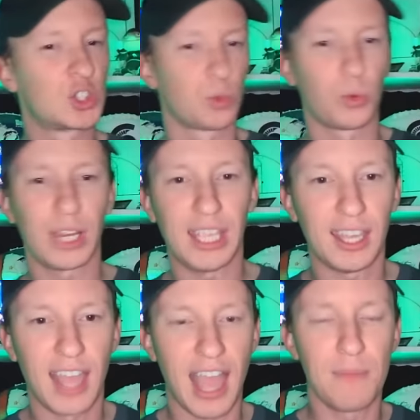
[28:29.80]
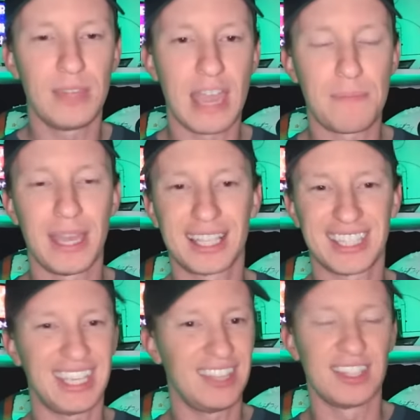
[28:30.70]
three NBA
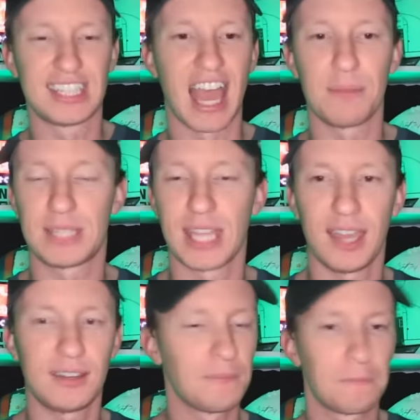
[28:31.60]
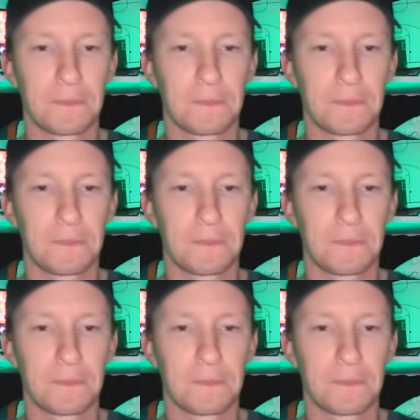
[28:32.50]
picks in the top 10